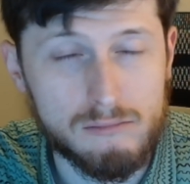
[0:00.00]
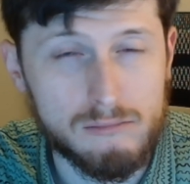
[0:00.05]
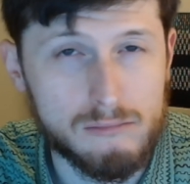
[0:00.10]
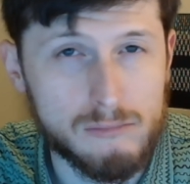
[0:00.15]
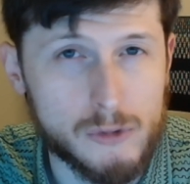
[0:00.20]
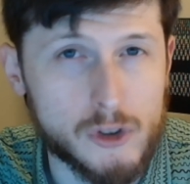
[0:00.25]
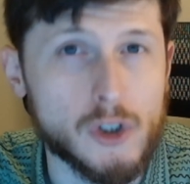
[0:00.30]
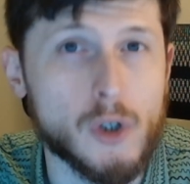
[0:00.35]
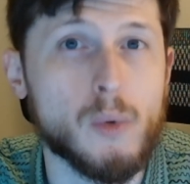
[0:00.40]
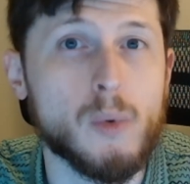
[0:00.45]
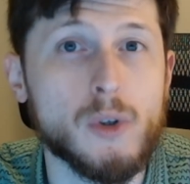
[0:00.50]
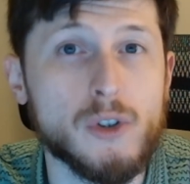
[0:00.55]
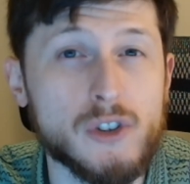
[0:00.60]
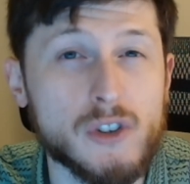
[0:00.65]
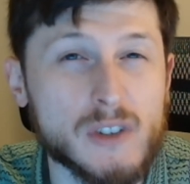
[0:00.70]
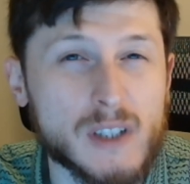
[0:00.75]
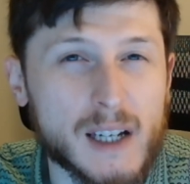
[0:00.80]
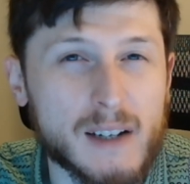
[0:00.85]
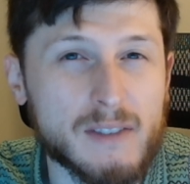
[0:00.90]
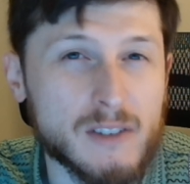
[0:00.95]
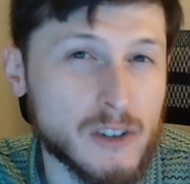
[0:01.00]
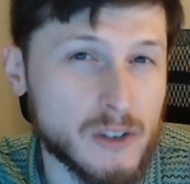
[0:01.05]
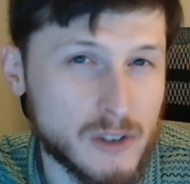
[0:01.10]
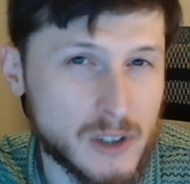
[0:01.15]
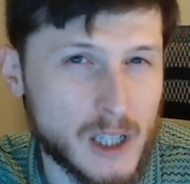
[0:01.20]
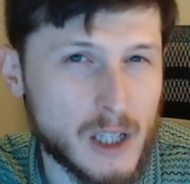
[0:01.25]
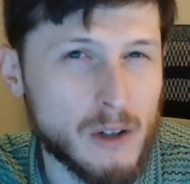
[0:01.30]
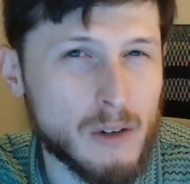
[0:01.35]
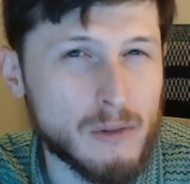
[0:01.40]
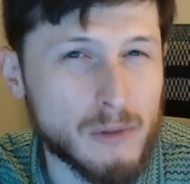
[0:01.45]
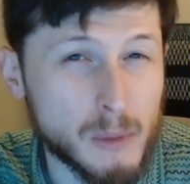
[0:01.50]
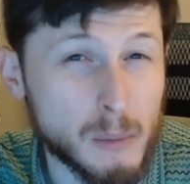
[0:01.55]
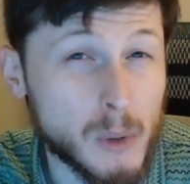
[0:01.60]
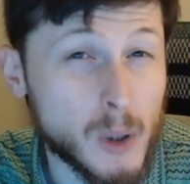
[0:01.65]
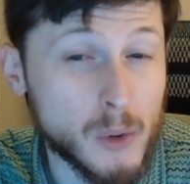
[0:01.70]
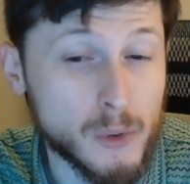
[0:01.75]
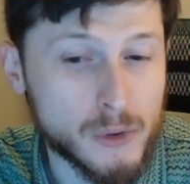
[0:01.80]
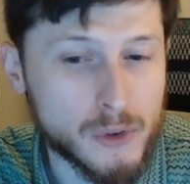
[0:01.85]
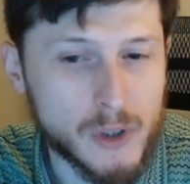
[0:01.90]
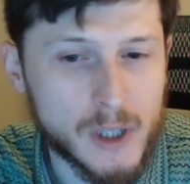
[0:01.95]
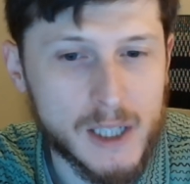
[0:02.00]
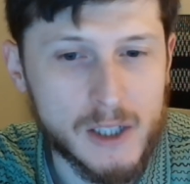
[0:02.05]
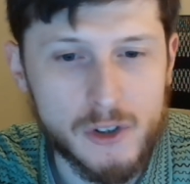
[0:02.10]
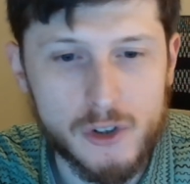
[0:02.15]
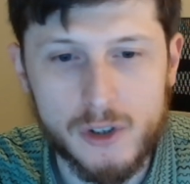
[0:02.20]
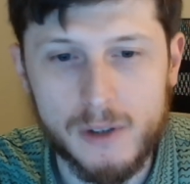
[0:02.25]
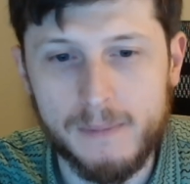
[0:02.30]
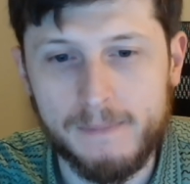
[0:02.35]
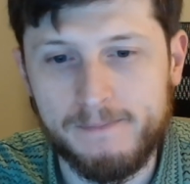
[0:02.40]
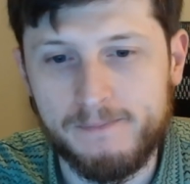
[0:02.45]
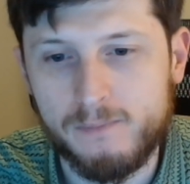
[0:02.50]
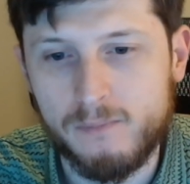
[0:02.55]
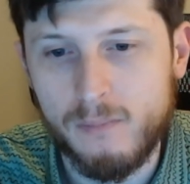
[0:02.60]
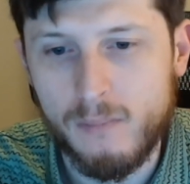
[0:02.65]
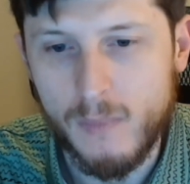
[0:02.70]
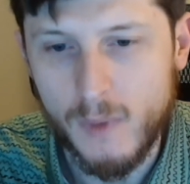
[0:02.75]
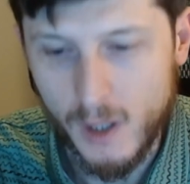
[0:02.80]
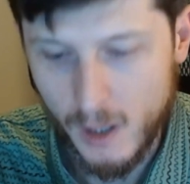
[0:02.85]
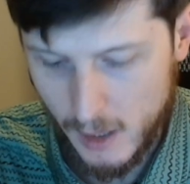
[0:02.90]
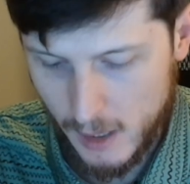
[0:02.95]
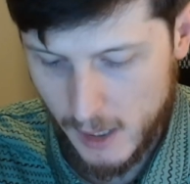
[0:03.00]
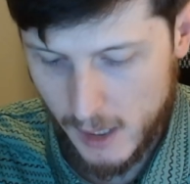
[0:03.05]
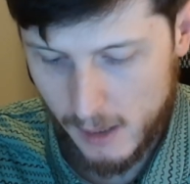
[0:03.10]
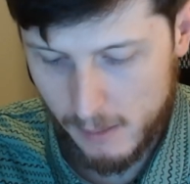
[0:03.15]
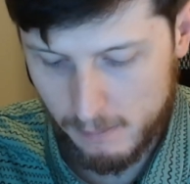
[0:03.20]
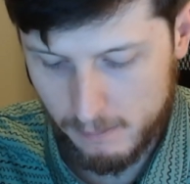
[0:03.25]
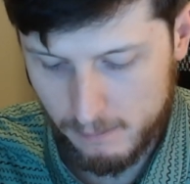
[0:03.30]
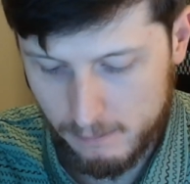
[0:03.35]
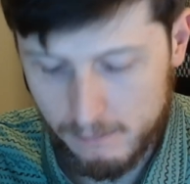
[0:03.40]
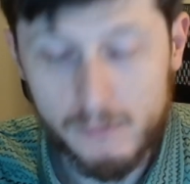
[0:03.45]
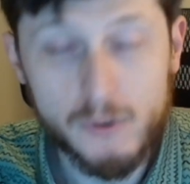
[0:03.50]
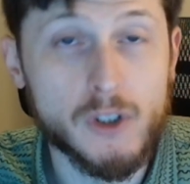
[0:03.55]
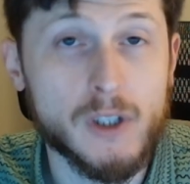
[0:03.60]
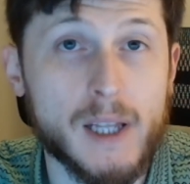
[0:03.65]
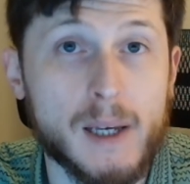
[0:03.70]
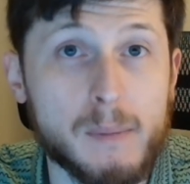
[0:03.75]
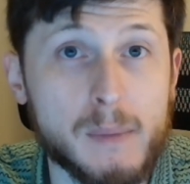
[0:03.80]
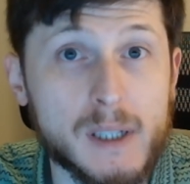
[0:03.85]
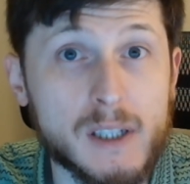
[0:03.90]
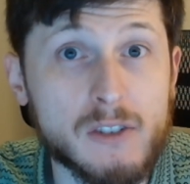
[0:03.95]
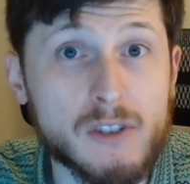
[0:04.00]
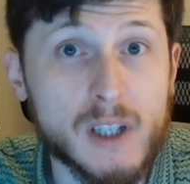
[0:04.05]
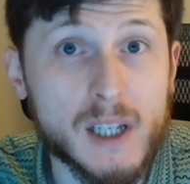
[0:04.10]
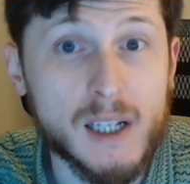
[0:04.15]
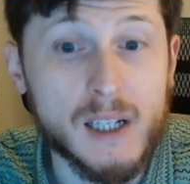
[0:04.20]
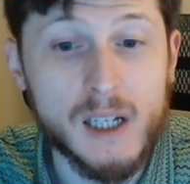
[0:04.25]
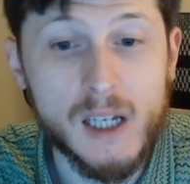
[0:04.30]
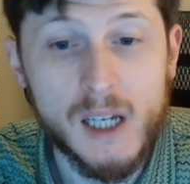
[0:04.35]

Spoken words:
So we'll just have to settle for bolt stretch. So that being said,